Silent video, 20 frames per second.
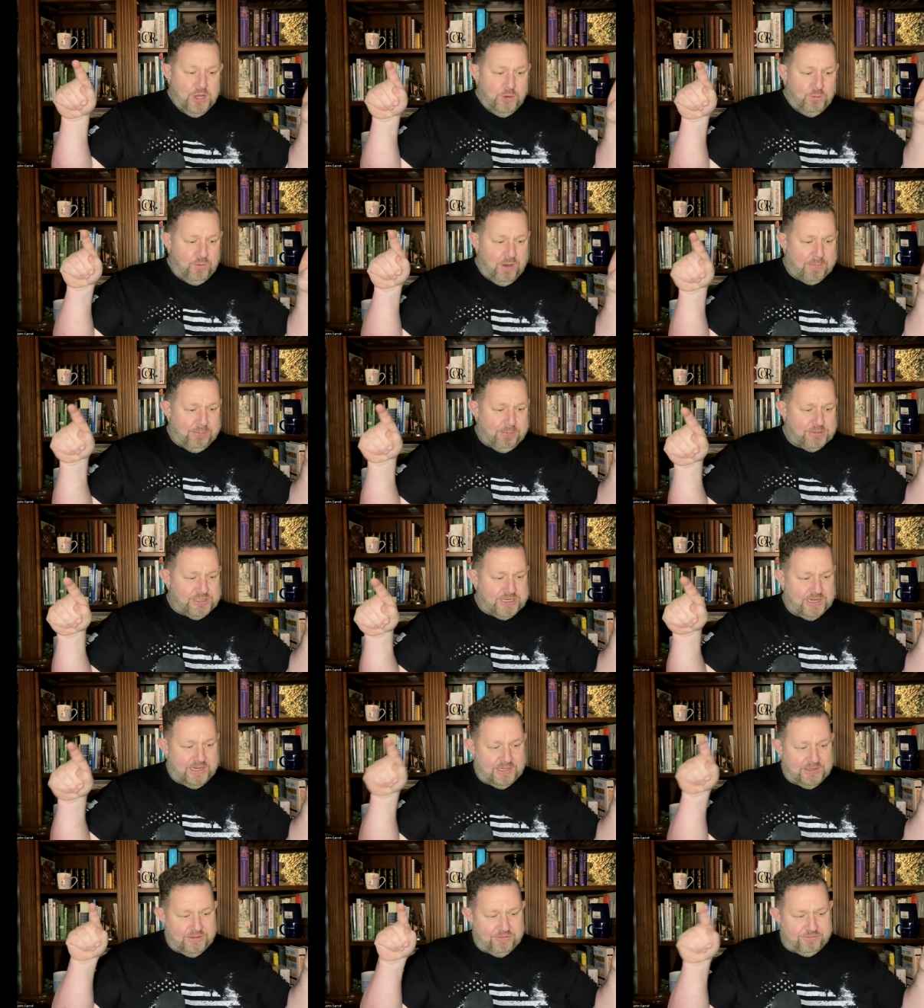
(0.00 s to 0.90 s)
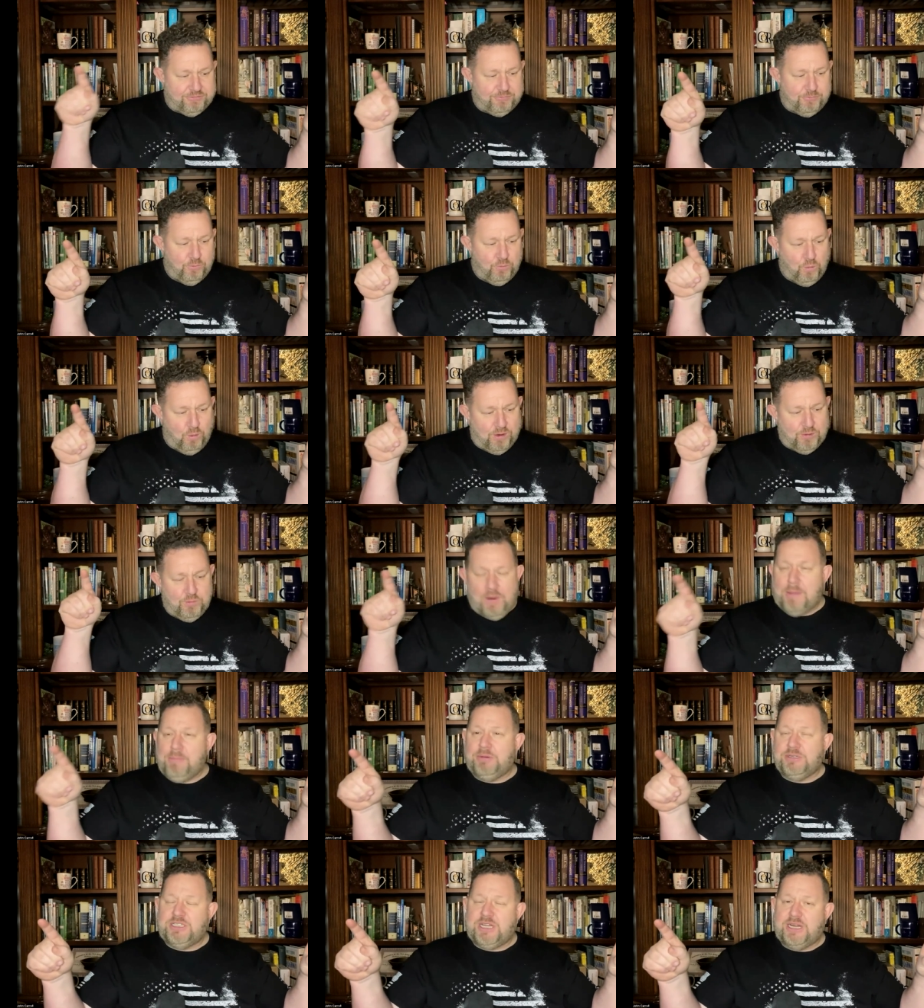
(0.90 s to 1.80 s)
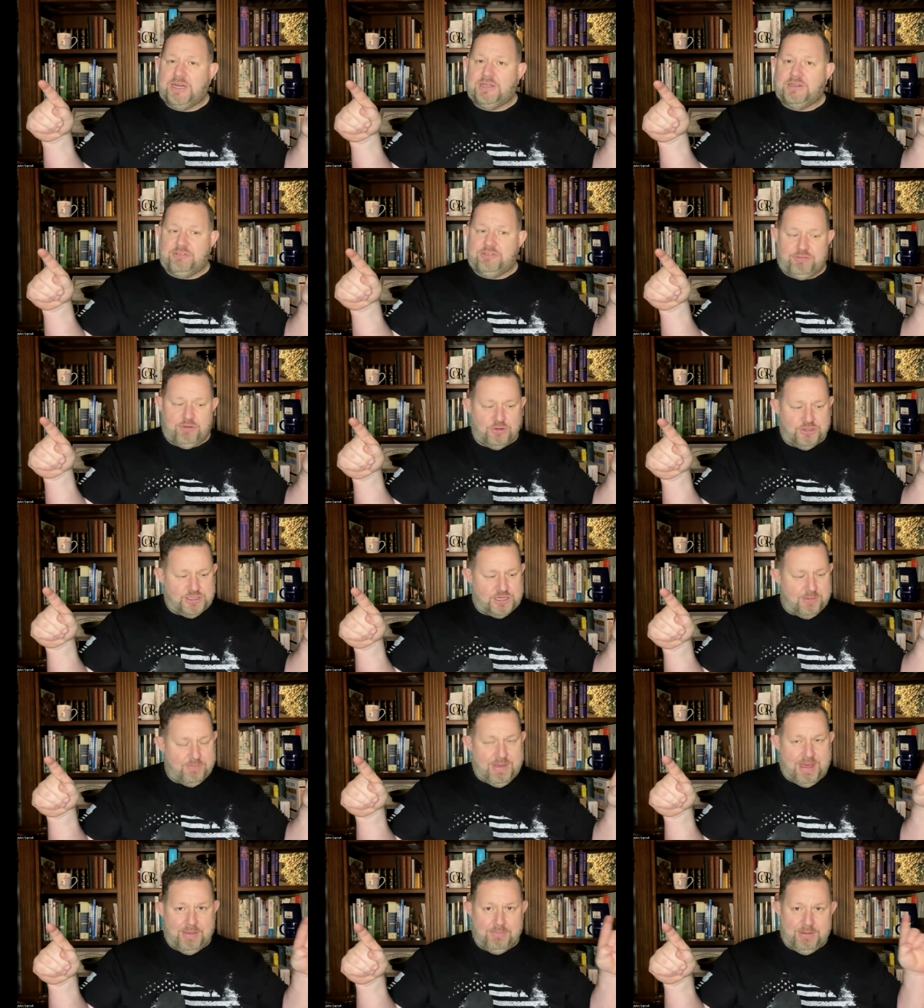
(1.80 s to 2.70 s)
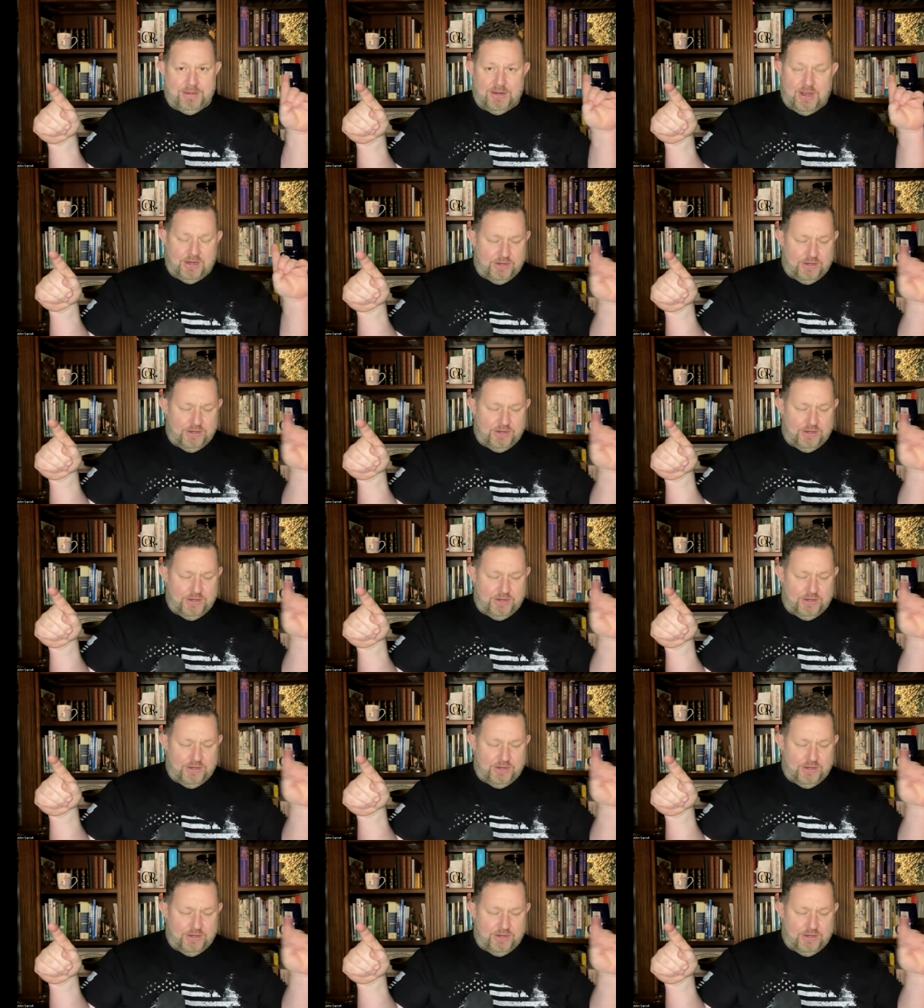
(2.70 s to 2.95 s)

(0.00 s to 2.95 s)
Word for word: representing the one representing the first commandment,